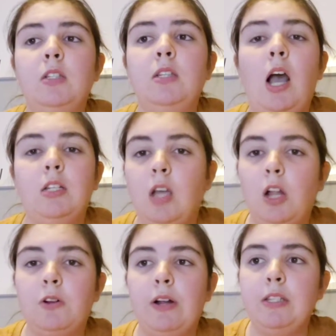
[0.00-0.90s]
not
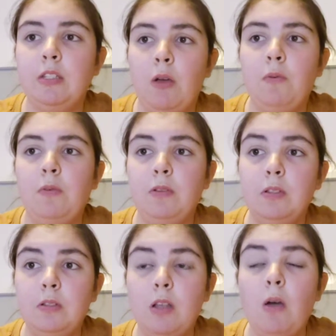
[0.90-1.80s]
tolerate
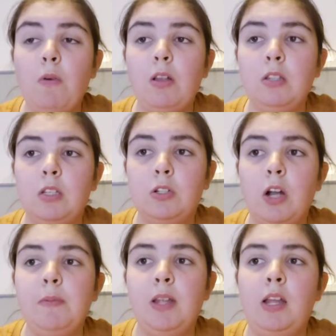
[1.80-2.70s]
someone
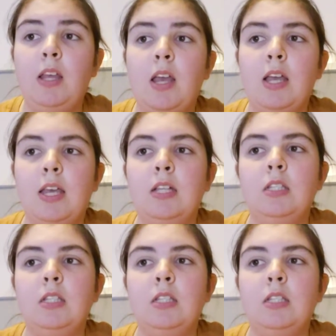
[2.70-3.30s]
discriminating against